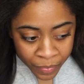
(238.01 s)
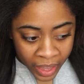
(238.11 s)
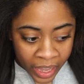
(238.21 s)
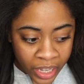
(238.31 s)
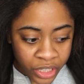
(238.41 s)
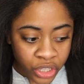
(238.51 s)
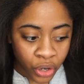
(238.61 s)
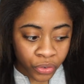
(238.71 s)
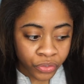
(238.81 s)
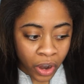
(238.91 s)
and
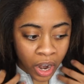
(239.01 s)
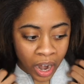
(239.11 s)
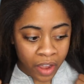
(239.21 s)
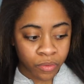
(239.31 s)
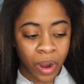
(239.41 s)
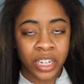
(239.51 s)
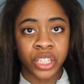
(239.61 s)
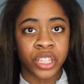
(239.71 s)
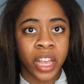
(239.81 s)
so far I've washed this